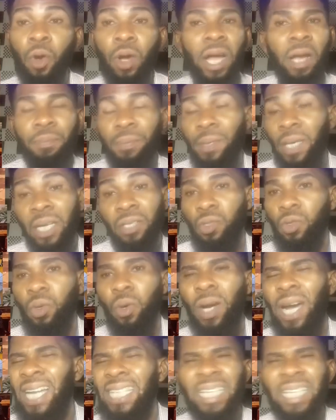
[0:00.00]
I am not
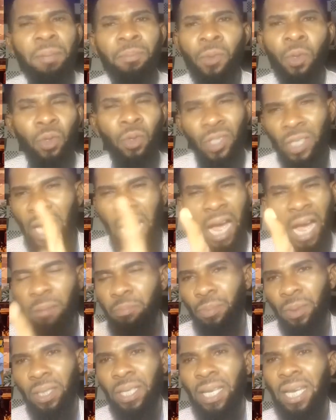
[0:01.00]
happy.
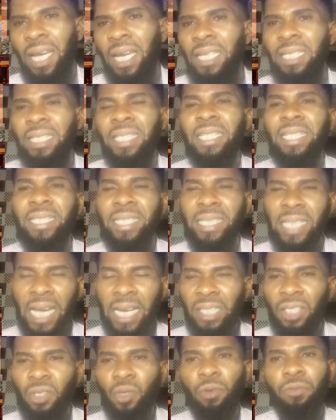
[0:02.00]
The death of
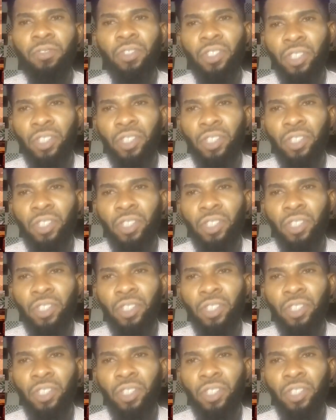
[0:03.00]
JP